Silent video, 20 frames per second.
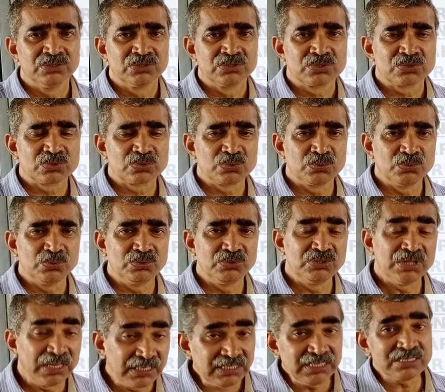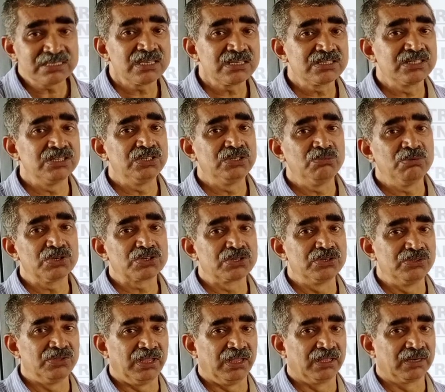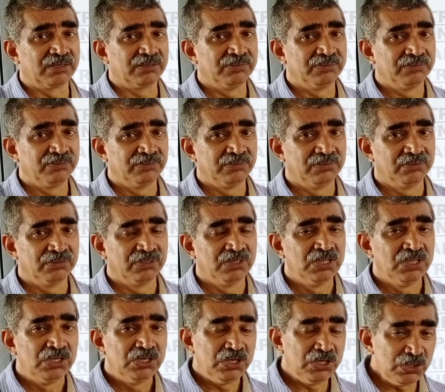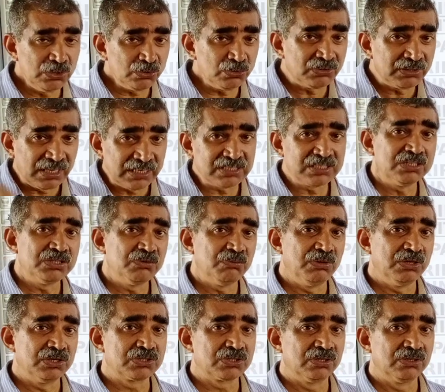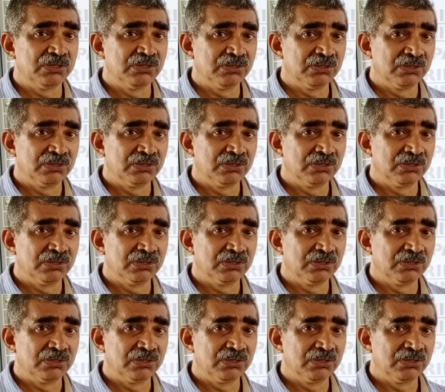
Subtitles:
So that is the situation. Into that situation,